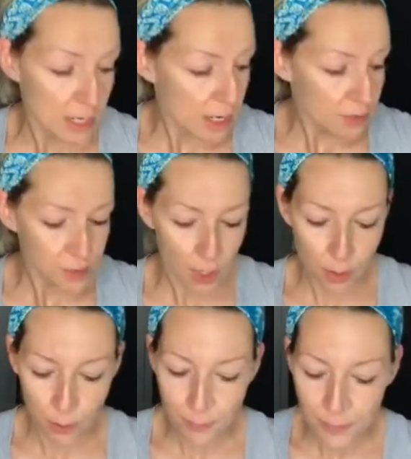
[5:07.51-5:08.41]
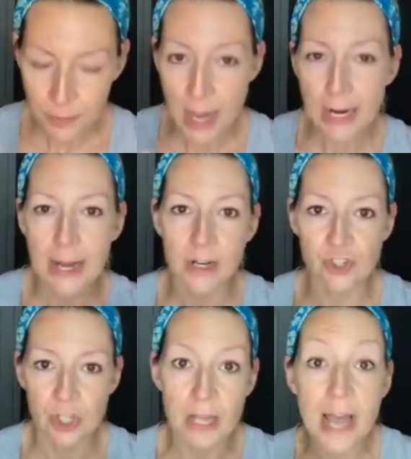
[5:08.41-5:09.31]
So that kind of
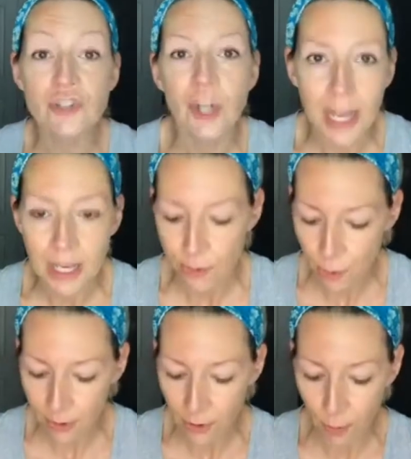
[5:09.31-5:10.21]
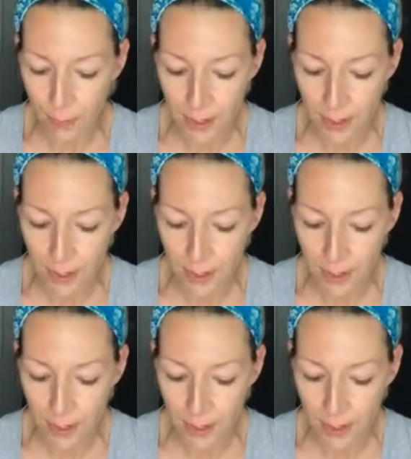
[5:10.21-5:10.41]
should educate you a little bit